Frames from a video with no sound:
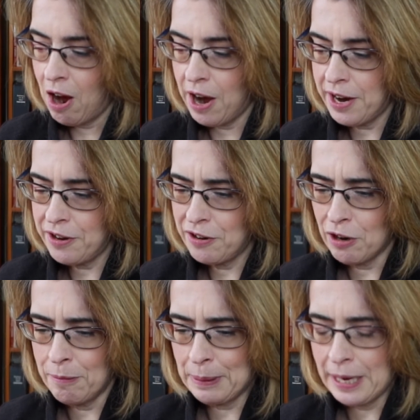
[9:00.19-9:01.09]
I
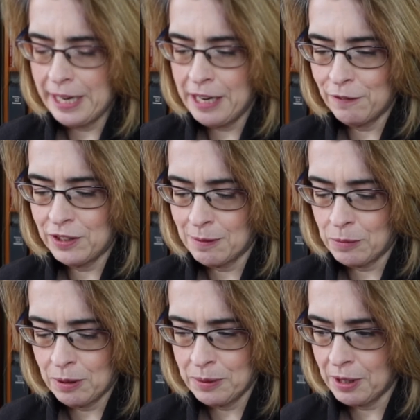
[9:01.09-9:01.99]
don't play enough
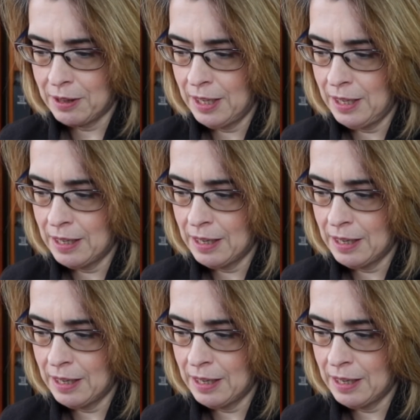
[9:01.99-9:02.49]
sometimes, I think.